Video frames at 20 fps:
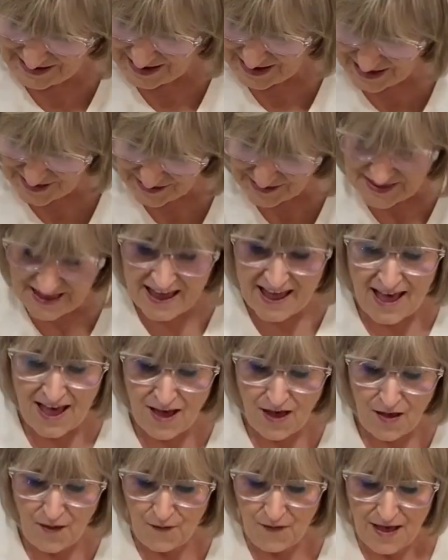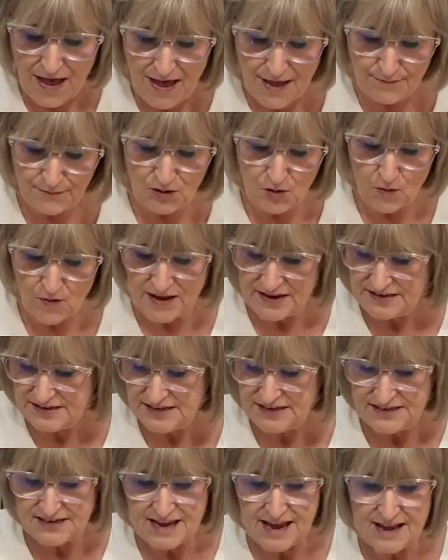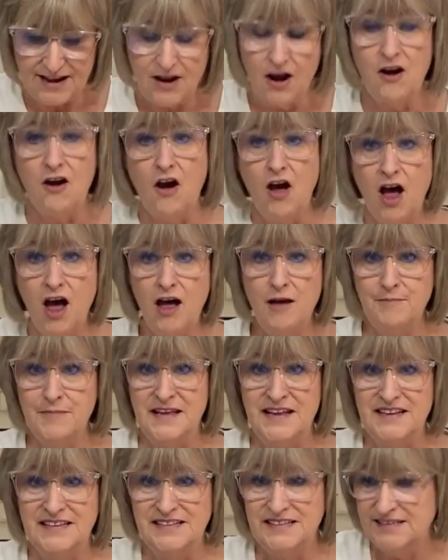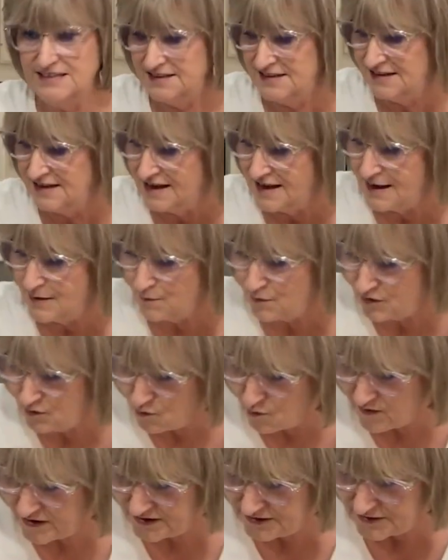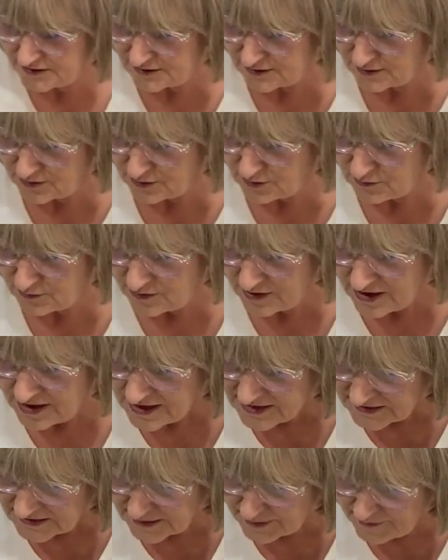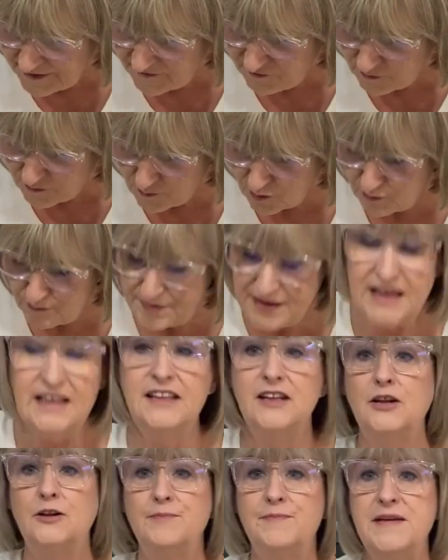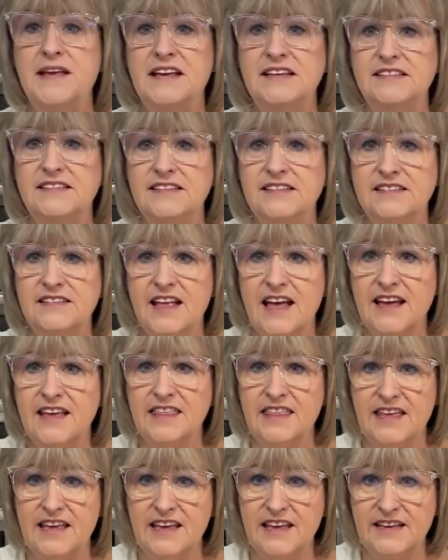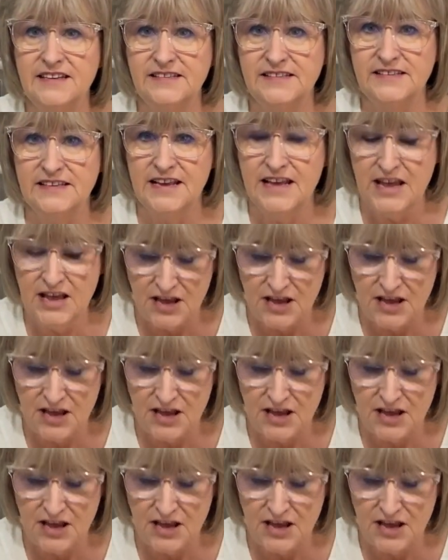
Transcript: And now I'm going to take our almonds, and we're going to, some of them will be little pieces like this.